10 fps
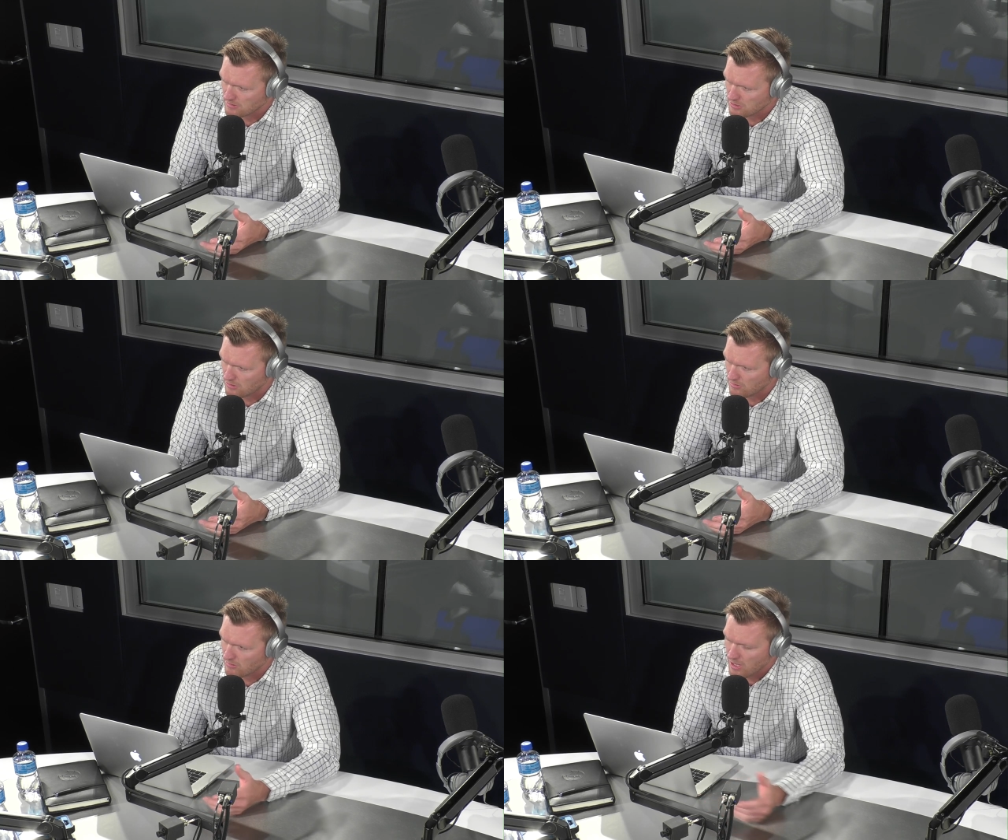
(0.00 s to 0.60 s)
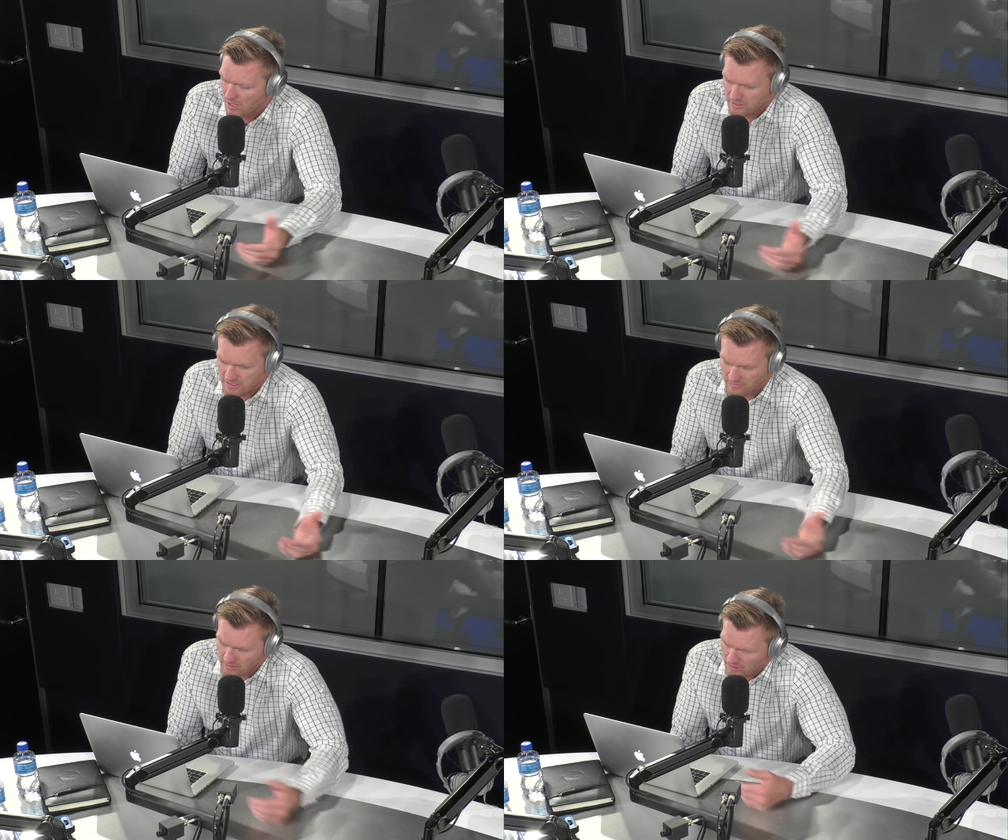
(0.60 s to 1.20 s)
So
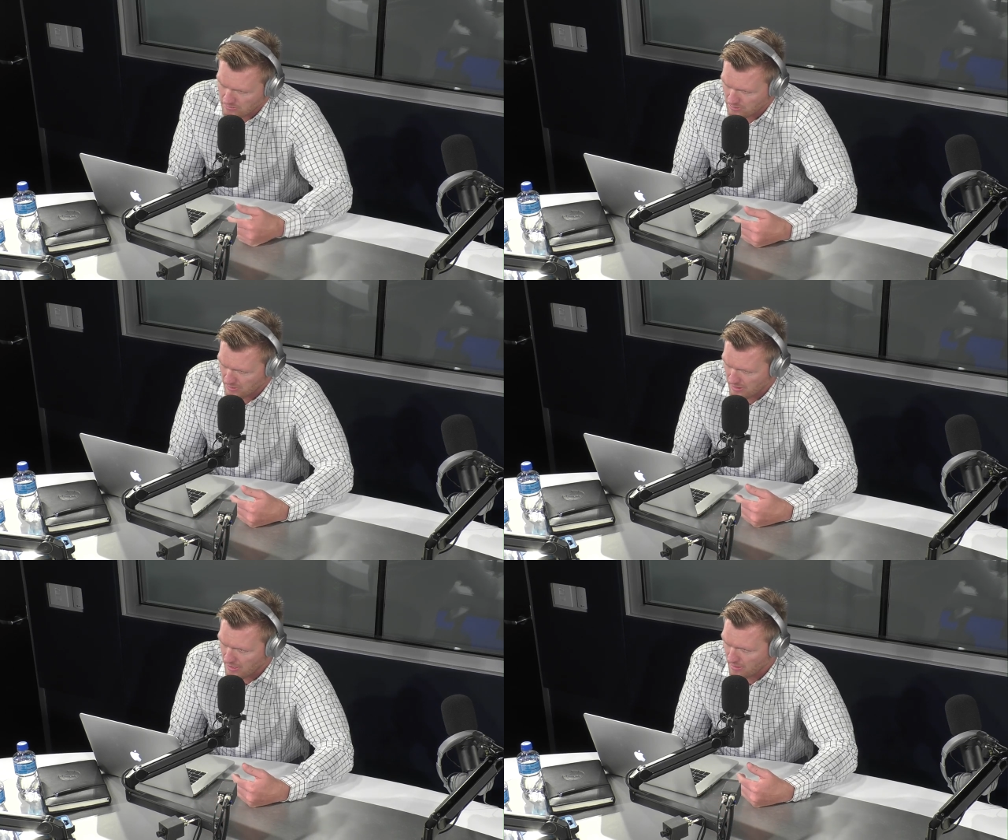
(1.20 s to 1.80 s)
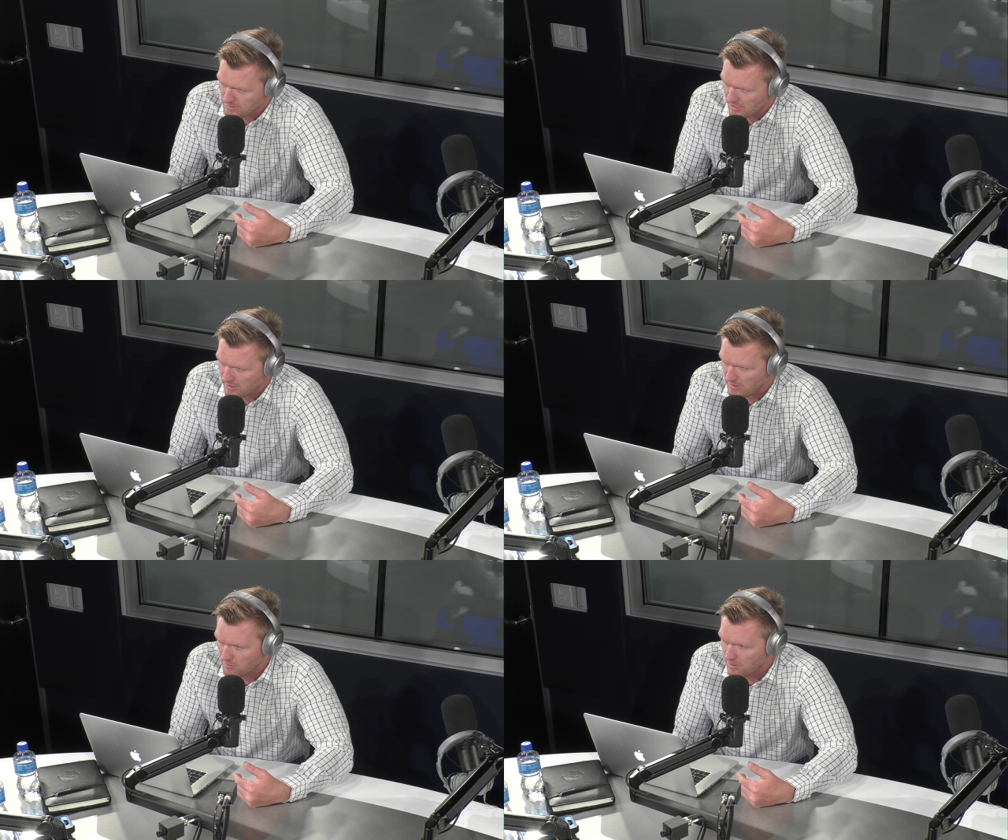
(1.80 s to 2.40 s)
safety comes, Bethea comes down
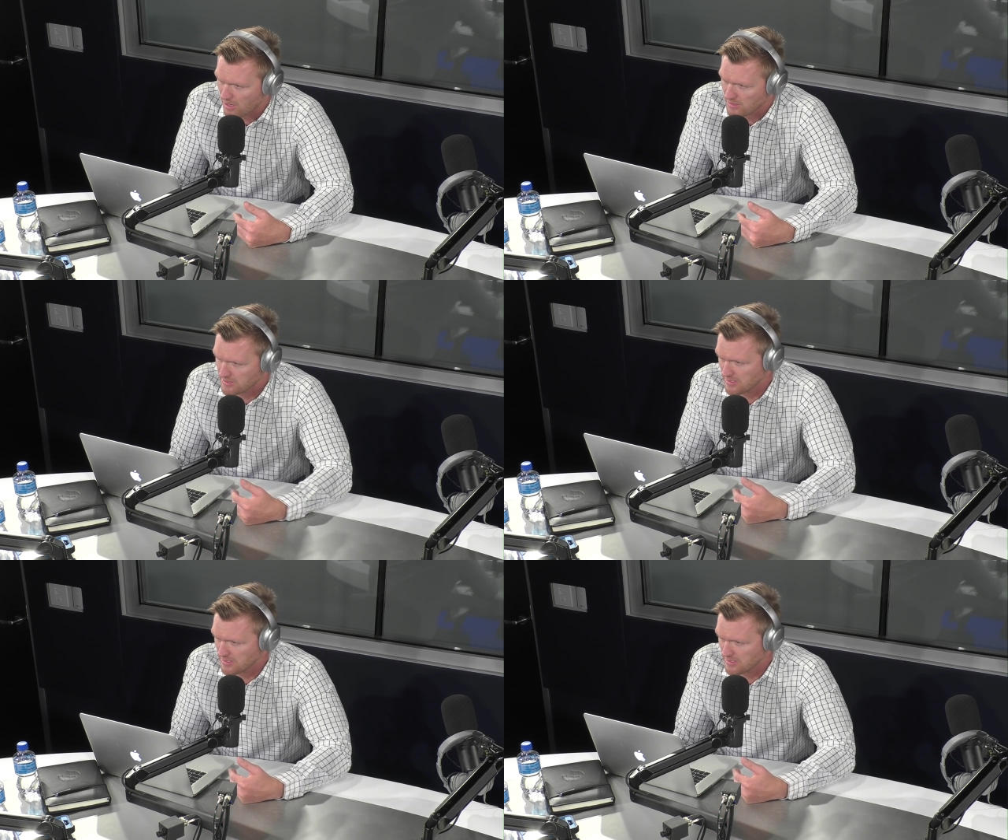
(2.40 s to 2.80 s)
into the box,